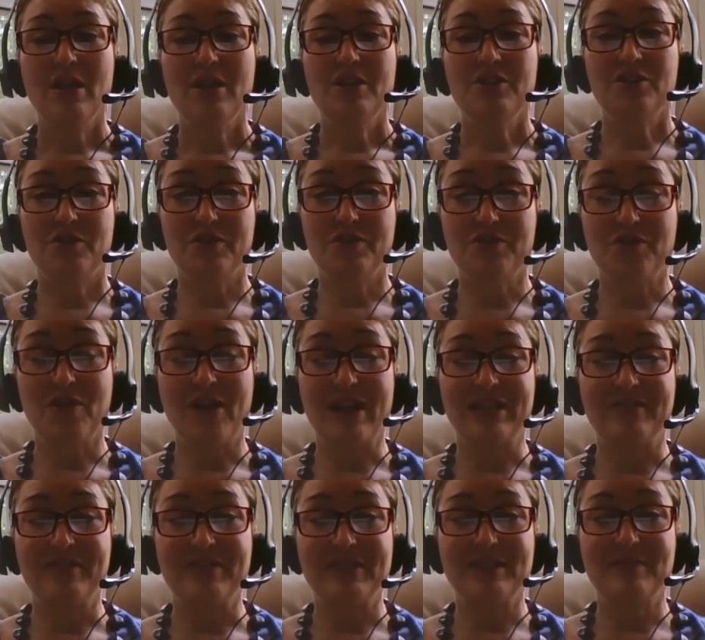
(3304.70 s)
Judicial
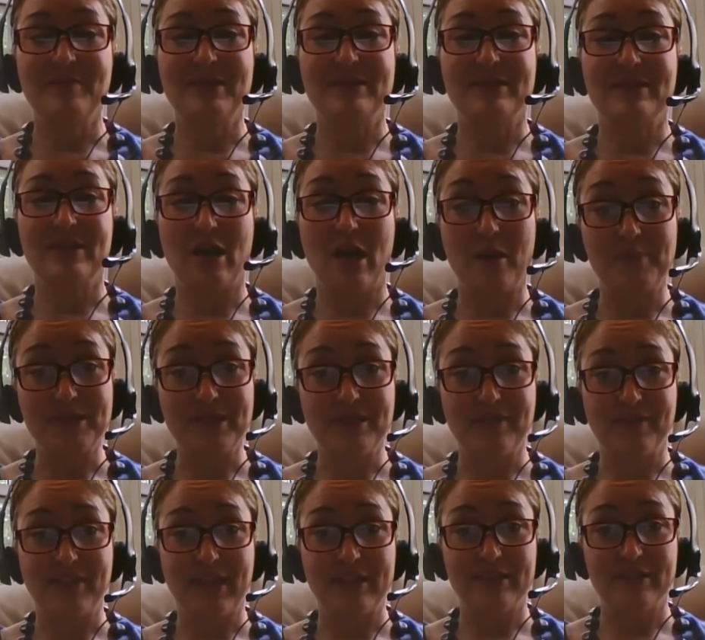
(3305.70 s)
activism is the opposite
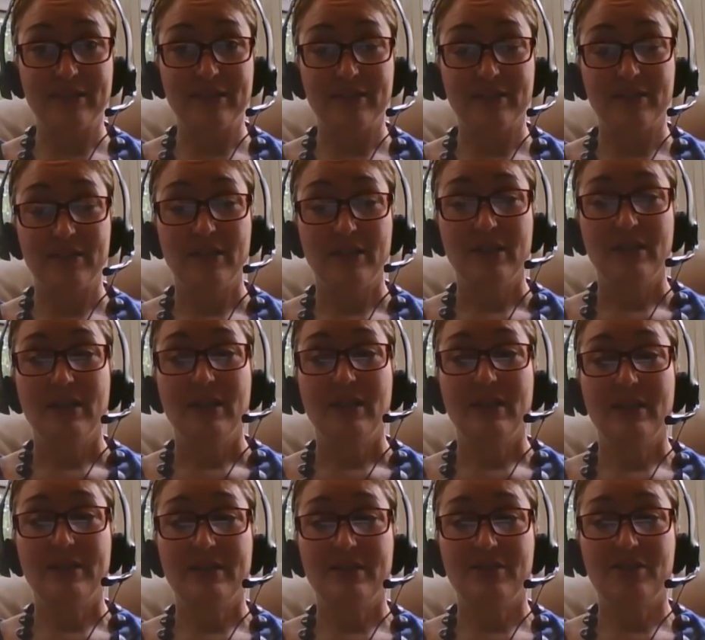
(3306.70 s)
of that.
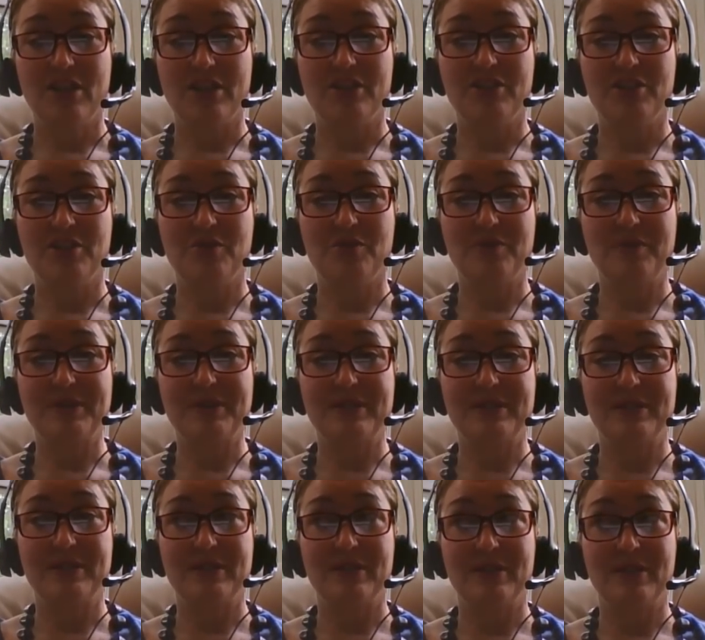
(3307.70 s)
It's a judge who
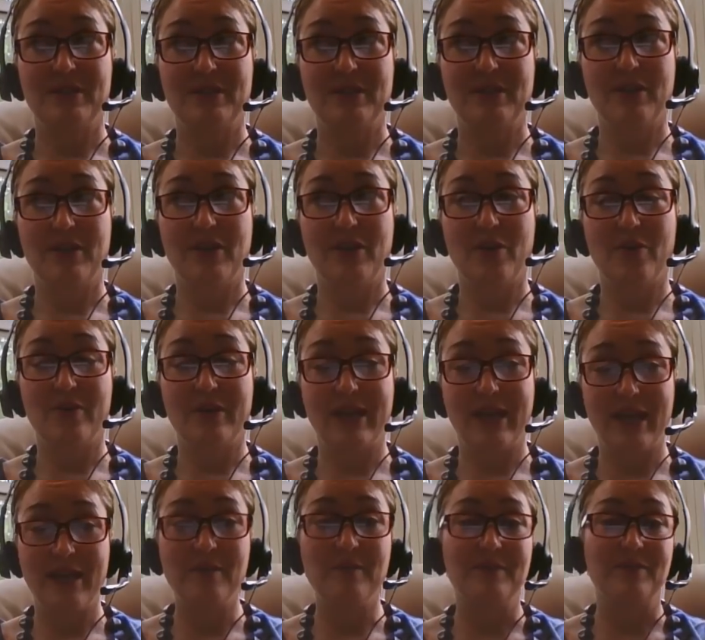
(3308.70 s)
is
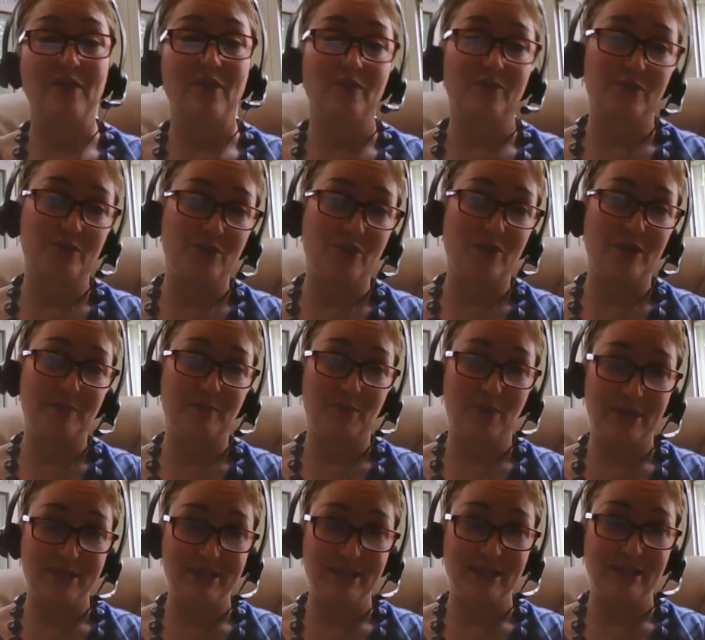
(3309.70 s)
okay with overturning
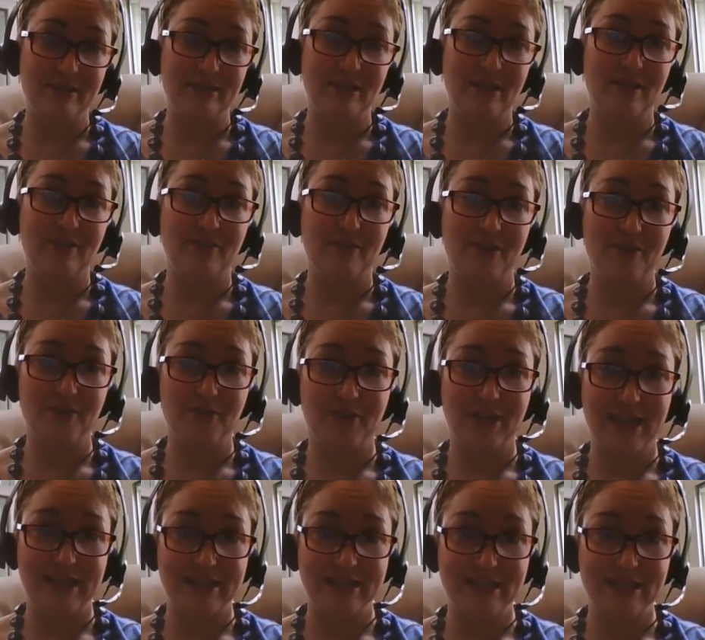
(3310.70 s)
precedent of other
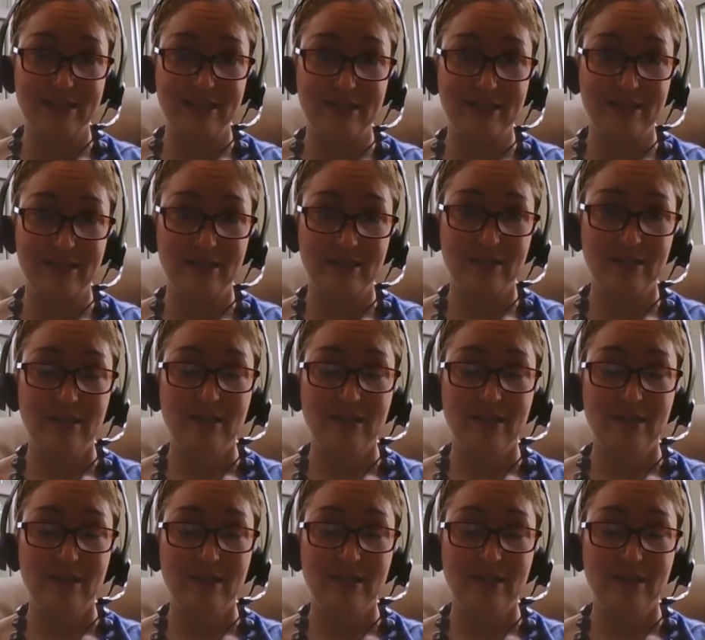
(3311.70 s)
cases.